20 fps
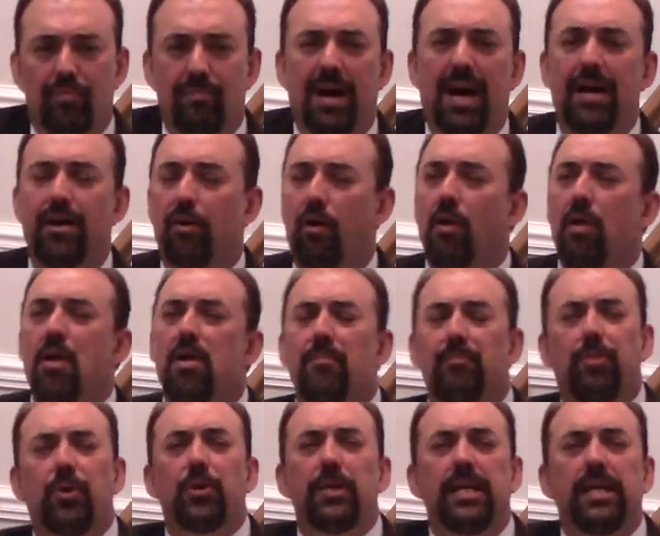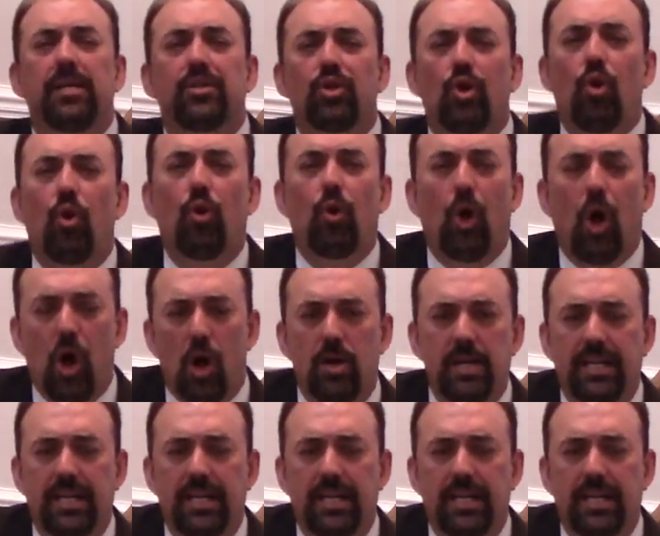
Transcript: mile, putting his whole heart